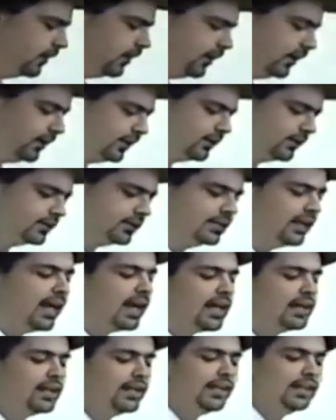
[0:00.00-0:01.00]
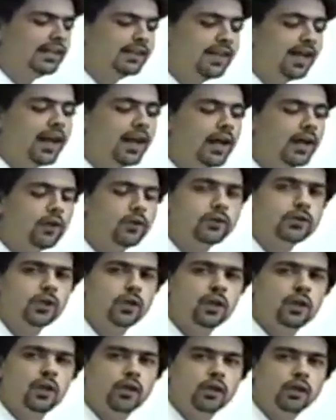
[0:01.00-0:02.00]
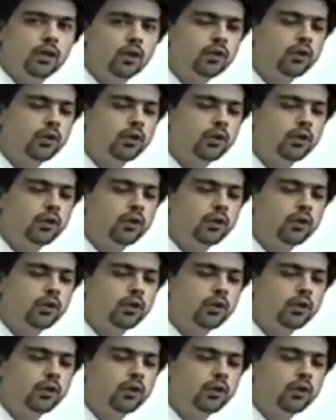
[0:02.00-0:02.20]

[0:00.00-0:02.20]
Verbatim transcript: And instead, they get cows. You know,